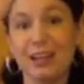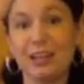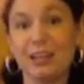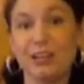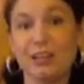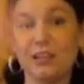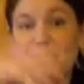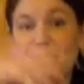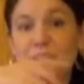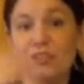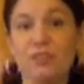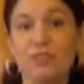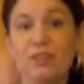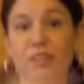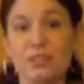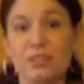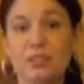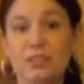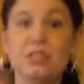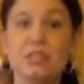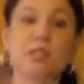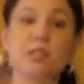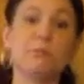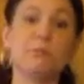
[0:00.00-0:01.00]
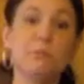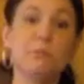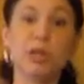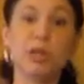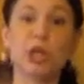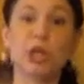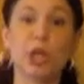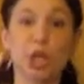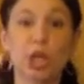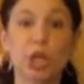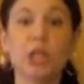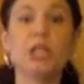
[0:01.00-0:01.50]
and you've got the
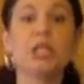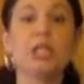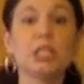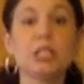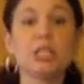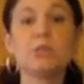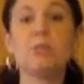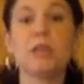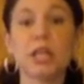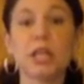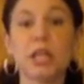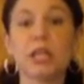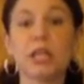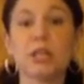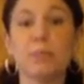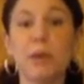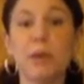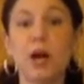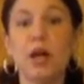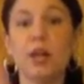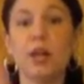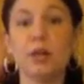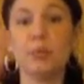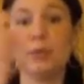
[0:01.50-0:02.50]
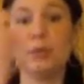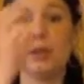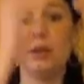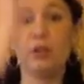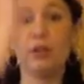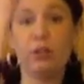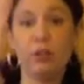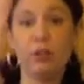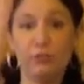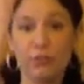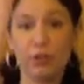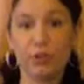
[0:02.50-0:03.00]
spinner spinning at the bottom and
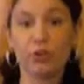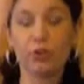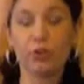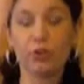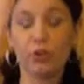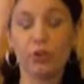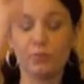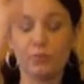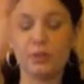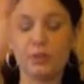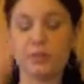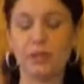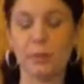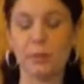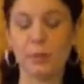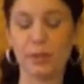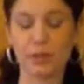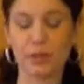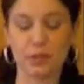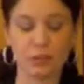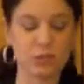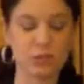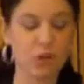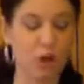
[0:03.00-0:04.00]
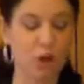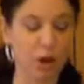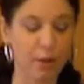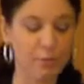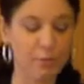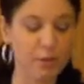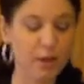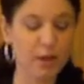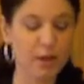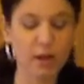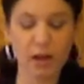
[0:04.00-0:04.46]
all of your herb is up at the top.